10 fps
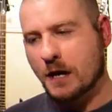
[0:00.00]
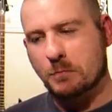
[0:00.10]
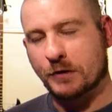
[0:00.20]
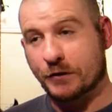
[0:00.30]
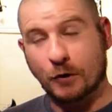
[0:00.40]

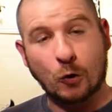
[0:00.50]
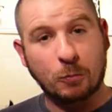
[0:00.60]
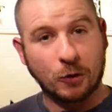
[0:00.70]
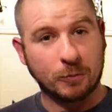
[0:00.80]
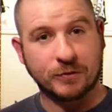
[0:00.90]
But the whole
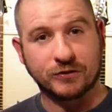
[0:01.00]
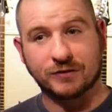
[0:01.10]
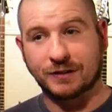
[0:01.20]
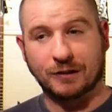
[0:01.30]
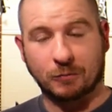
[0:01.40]

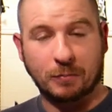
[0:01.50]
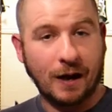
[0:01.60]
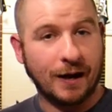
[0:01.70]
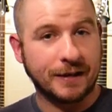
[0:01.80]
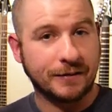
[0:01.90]
purpose, you know,
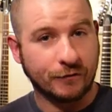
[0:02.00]
behind the